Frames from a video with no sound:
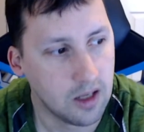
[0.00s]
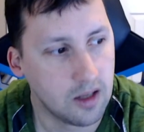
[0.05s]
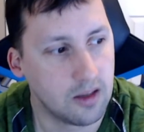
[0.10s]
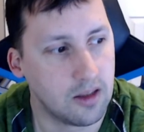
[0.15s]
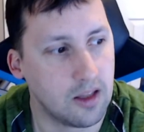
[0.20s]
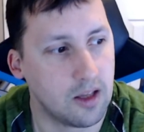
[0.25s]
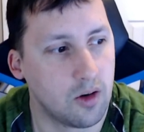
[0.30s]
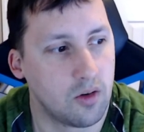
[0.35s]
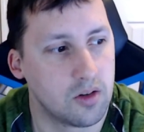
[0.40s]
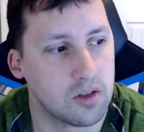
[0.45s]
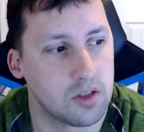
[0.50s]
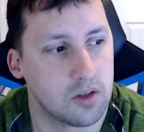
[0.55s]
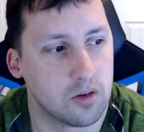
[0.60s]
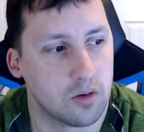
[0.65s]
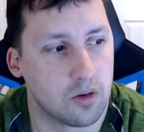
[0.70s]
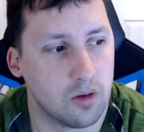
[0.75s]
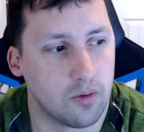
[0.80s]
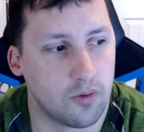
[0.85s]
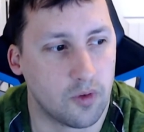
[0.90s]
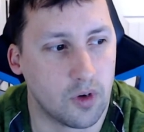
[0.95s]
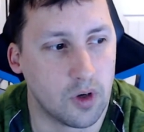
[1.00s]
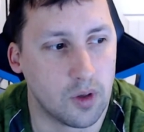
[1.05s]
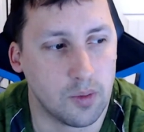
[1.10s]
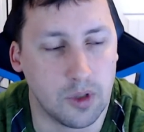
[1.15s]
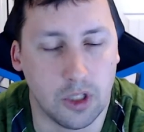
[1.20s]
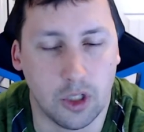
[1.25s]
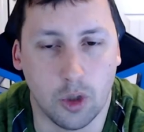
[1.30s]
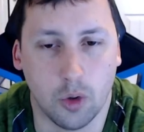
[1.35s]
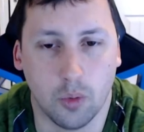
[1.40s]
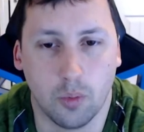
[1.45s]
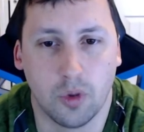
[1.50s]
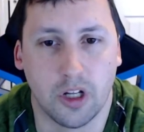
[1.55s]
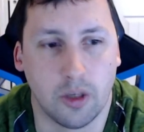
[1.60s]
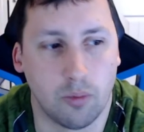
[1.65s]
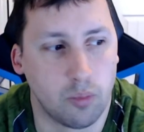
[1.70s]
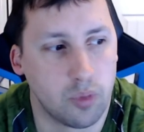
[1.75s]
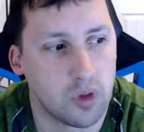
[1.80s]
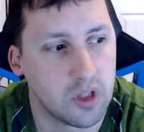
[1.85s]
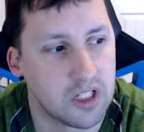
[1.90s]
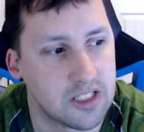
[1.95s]
They also confirmed that Uplay
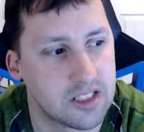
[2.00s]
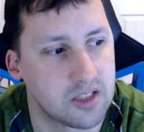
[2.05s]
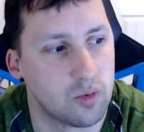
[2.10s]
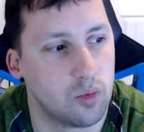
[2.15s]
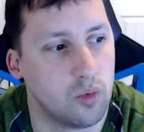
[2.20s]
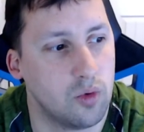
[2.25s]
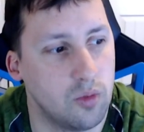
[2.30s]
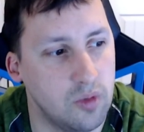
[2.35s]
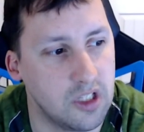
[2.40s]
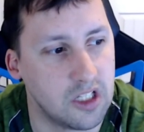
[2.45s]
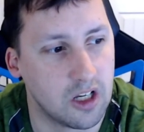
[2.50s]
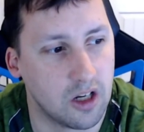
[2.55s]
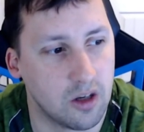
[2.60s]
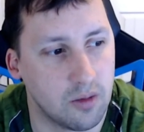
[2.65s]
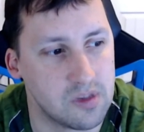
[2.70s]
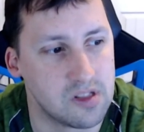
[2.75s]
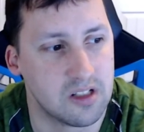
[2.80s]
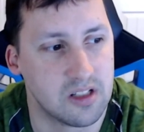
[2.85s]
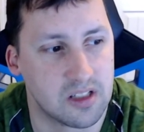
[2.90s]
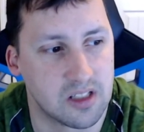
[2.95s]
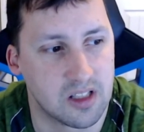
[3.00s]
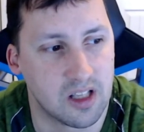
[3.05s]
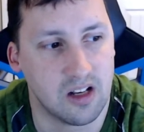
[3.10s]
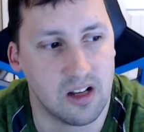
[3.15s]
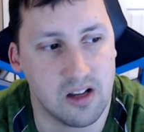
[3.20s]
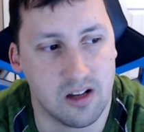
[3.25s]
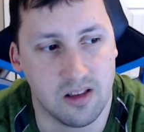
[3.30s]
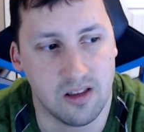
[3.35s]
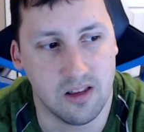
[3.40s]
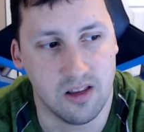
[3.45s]
Plus will be coming to Stadia